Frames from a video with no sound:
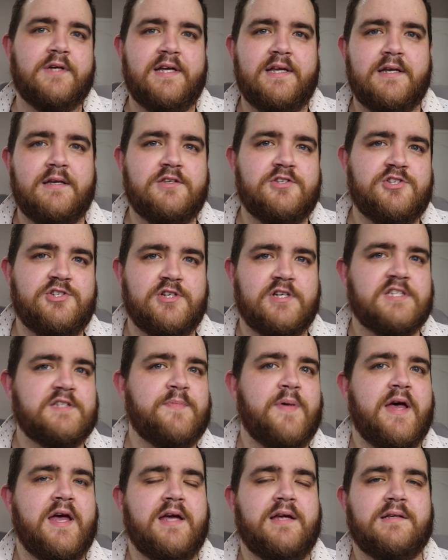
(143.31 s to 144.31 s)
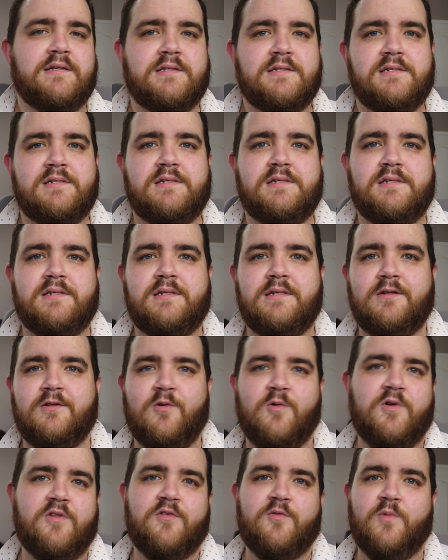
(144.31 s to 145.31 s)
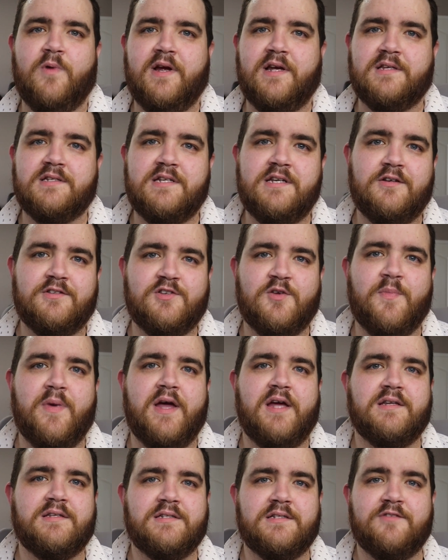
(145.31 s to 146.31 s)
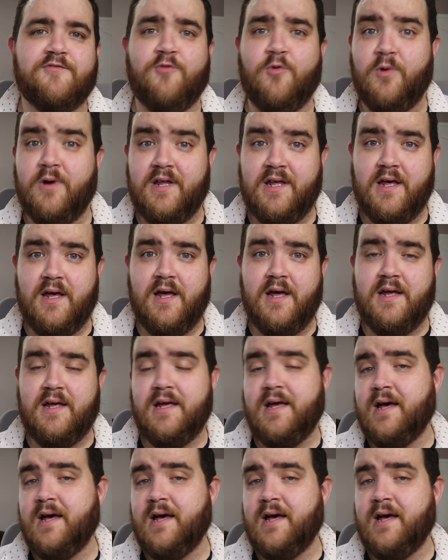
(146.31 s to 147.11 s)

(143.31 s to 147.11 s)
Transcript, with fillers: He didn't just paint Lord of the Rings, he also painted 40k.